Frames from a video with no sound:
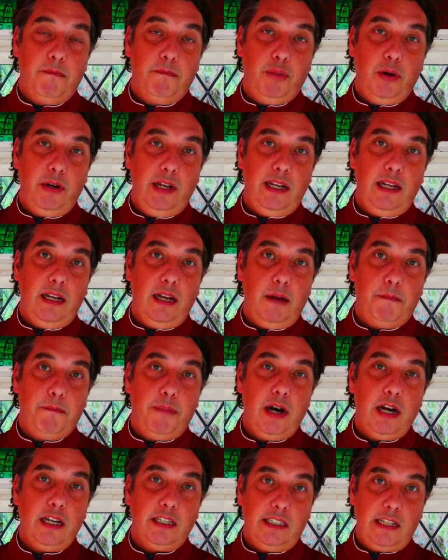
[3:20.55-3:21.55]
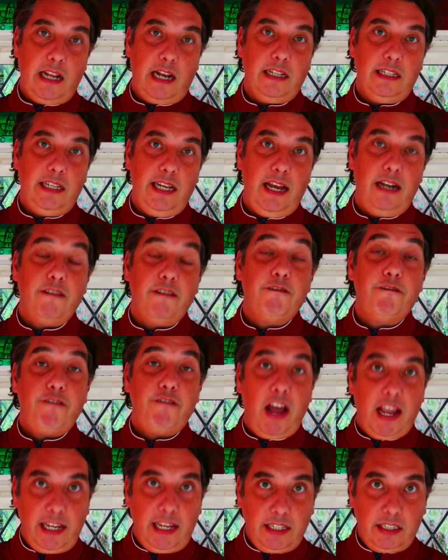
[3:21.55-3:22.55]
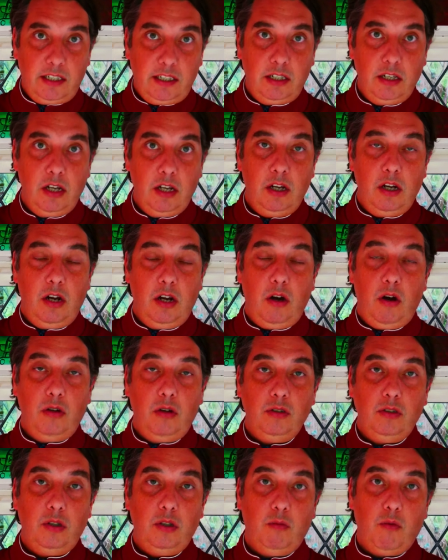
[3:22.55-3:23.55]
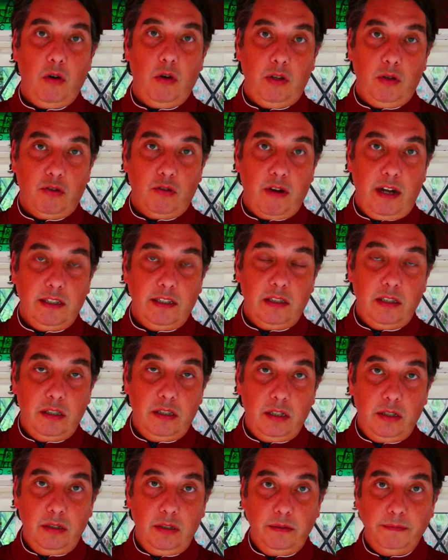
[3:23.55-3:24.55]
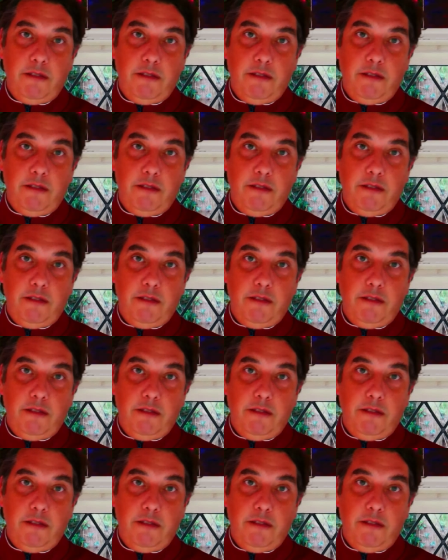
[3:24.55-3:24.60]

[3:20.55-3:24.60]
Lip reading: putting a personality and a face onto what you're trying to do.